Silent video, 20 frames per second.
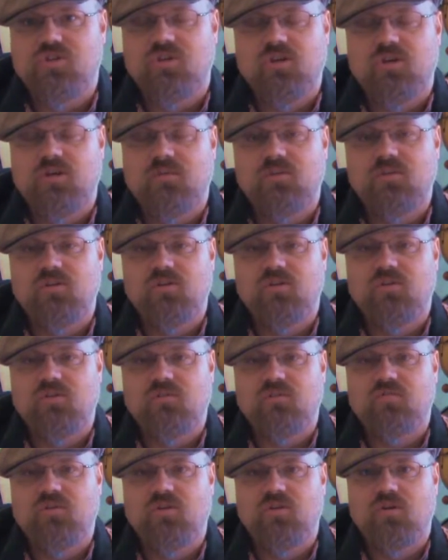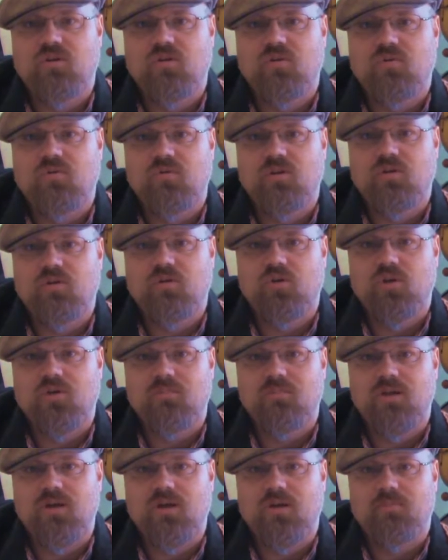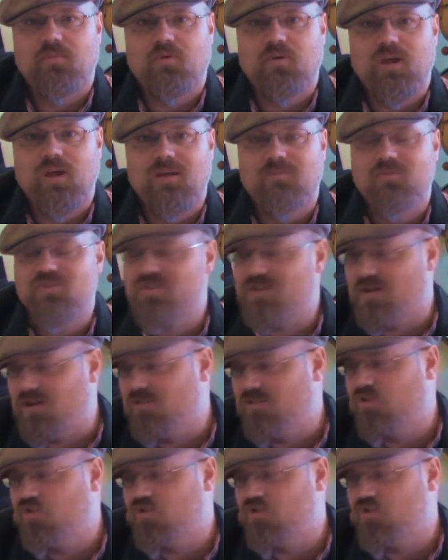You know, if you go and look me up on Amazon,